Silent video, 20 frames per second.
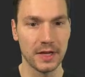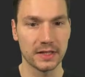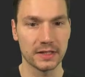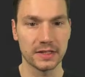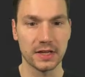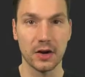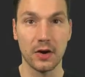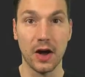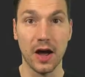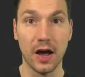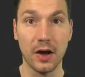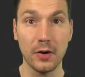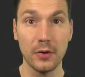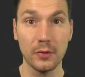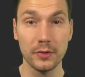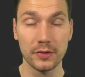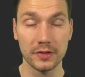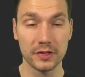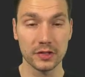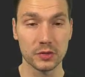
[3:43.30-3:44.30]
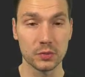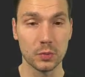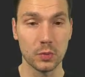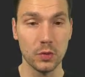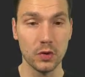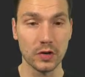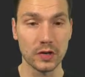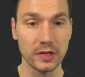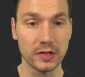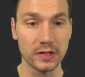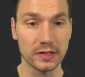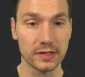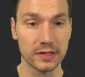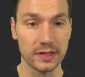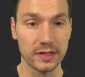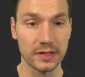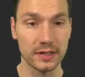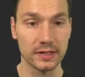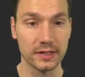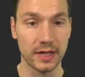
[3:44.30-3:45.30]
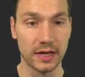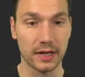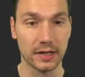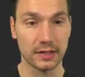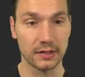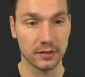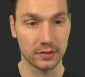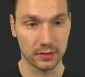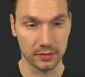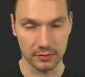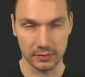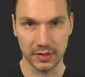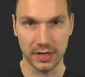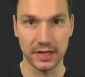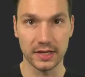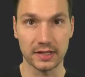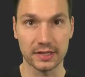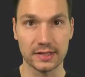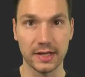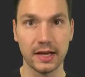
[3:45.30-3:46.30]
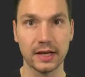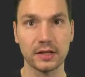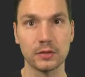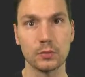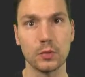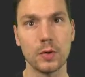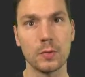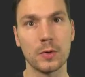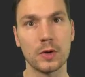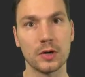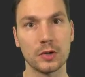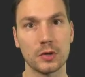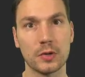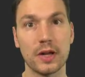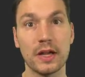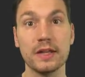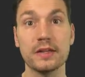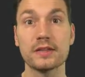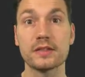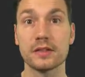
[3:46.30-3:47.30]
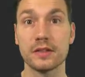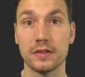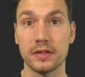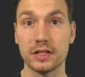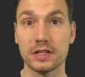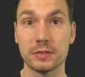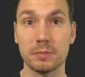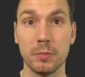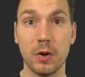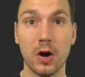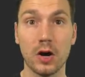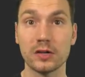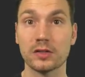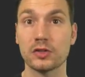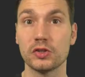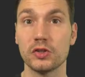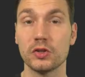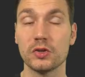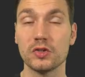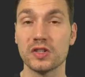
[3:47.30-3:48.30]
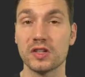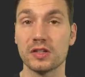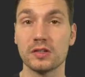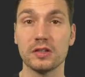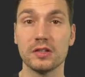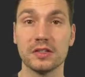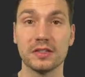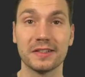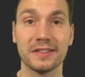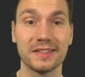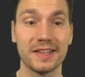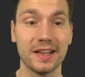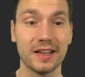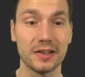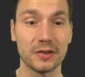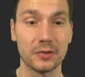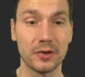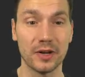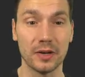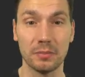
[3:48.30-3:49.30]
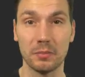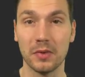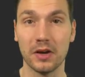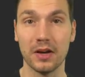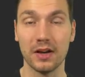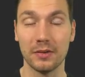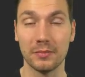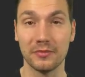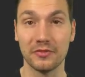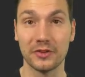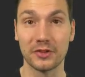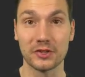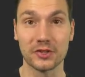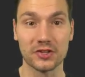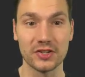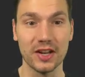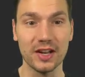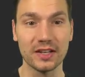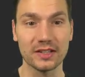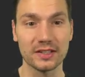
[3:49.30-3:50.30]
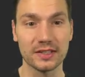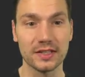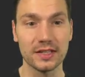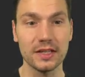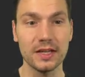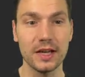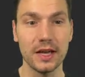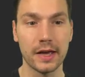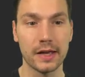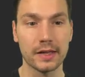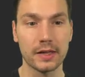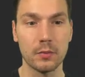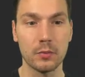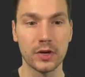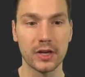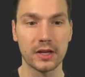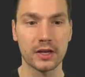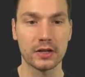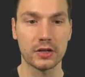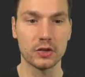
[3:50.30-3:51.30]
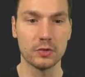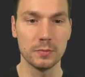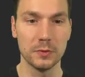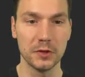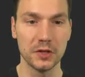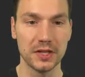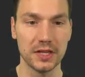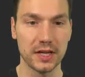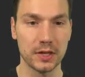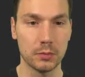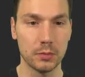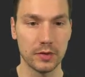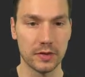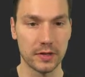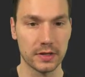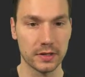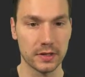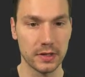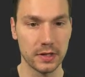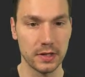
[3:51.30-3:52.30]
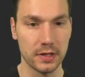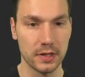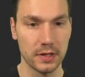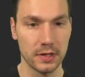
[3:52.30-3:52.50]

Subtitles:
So how this works is that in a second we will create this bot using the Telegram functionality, and then we can communicate with it.